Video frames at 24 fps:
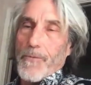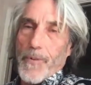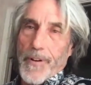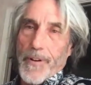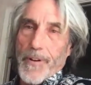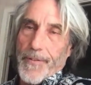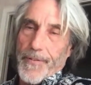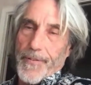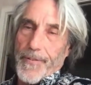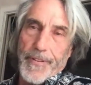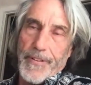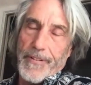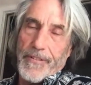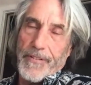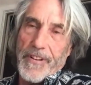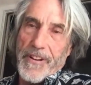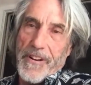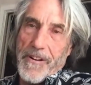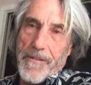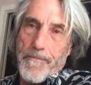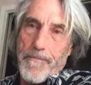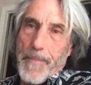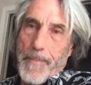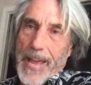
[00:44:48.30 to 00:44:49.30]
with. It's
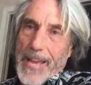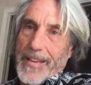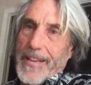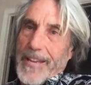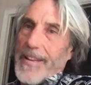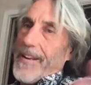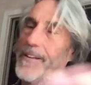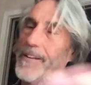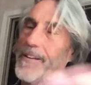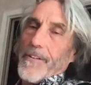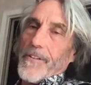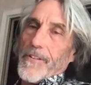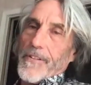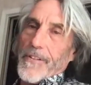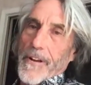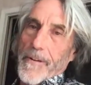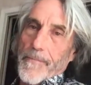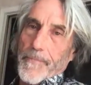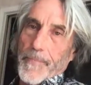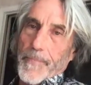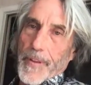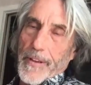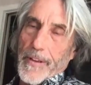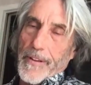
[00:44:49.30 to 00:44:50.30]
going to make it into
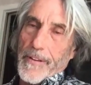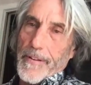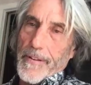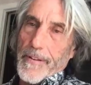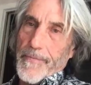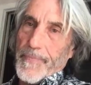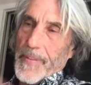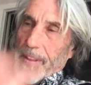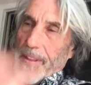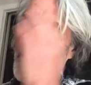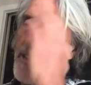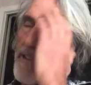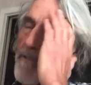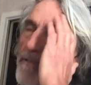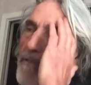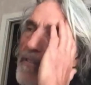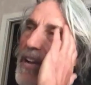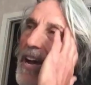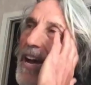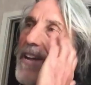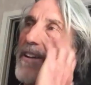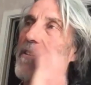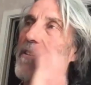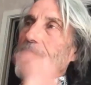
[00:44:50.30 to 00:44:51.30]
something. You've
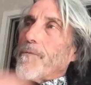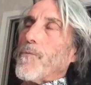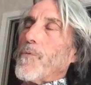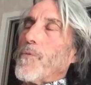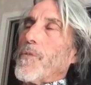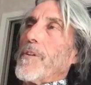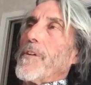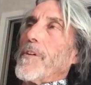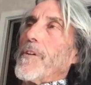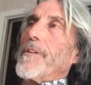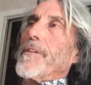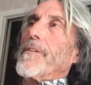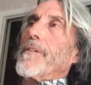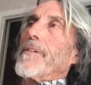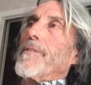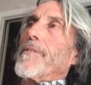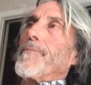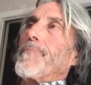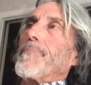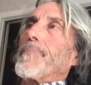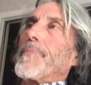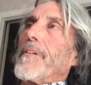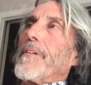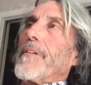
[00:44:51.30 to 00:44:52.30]
got to
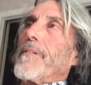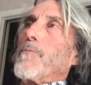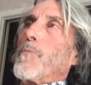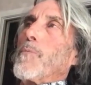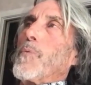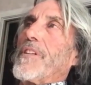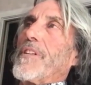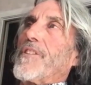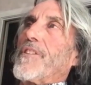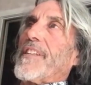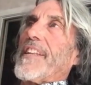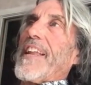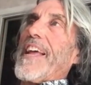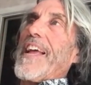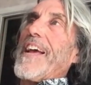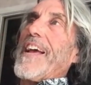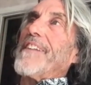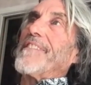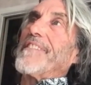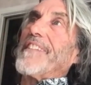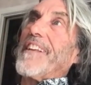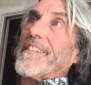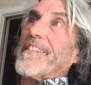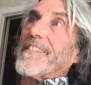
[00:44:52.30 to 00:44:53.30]

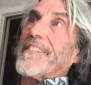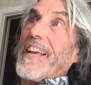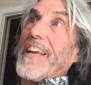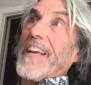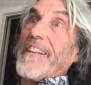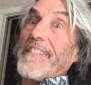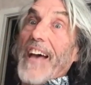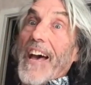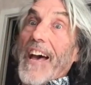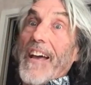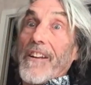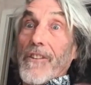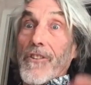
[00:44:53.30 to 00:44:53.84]
withstand, let's say, that